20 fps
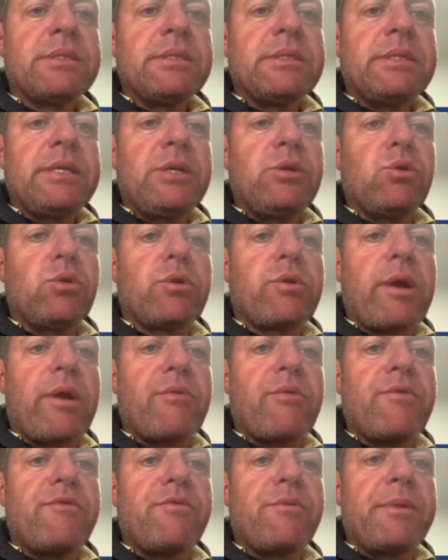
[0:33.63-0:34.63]
in order to create
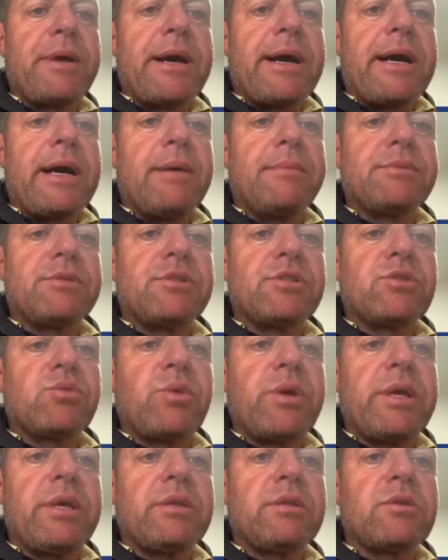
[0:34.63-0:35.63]
room for my arms to
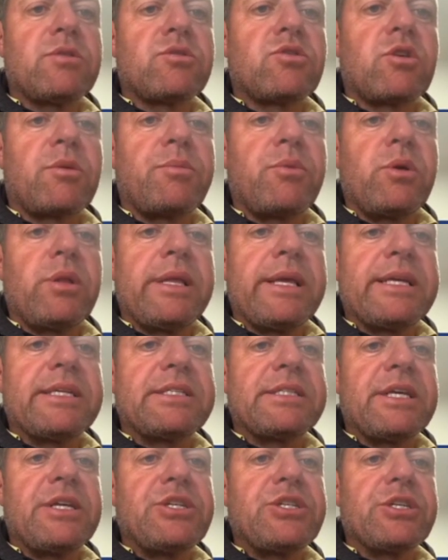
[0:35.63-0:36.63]
swing, to stop early
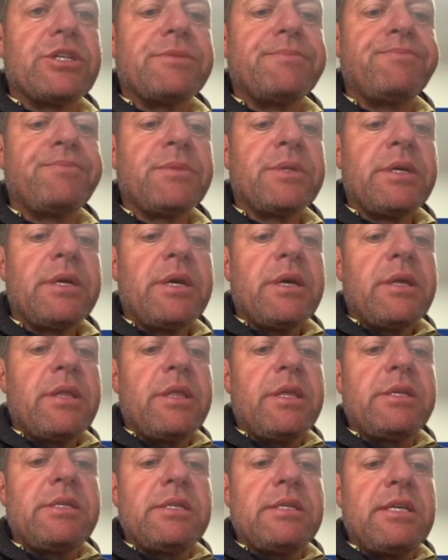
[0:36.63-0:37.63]
extension.
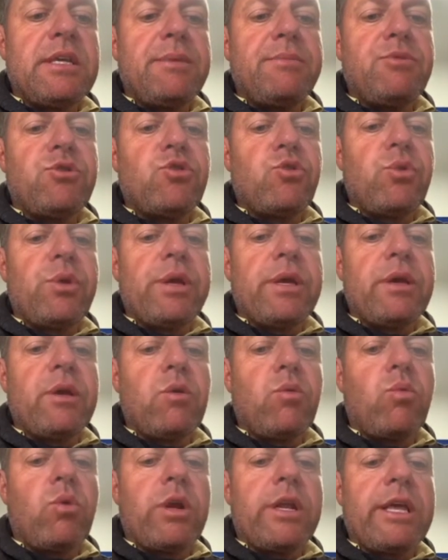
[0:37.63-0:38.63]
This is him doing
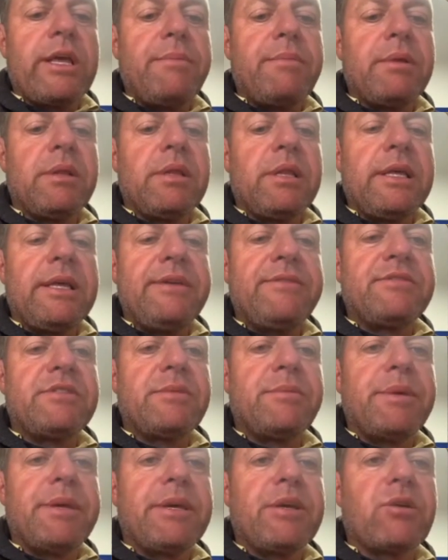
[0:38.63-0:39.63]
what he believes to
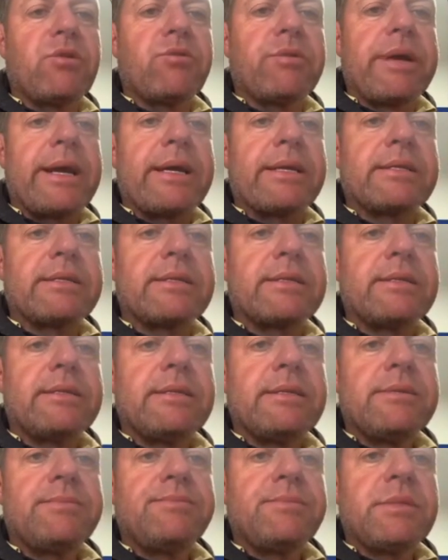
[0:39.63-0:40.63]
be correct.
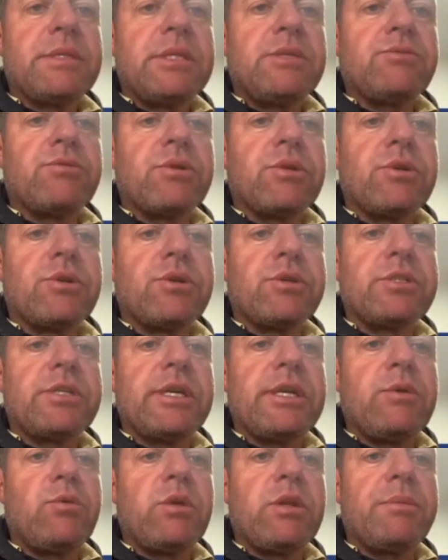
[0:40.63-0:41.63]
He's
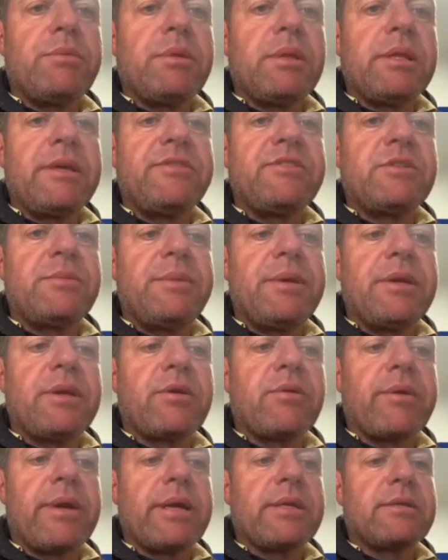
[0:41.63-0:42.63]
rehearsing what he believes to be
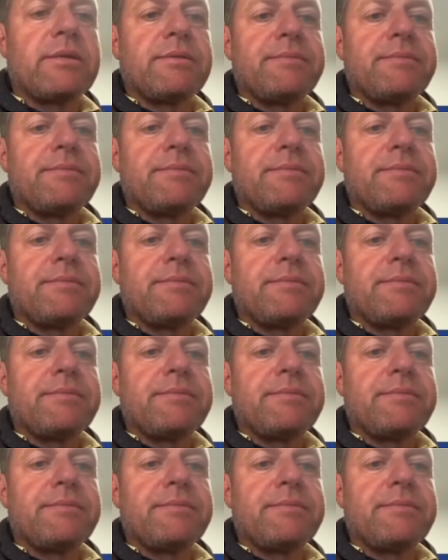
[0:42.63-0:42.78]
correct.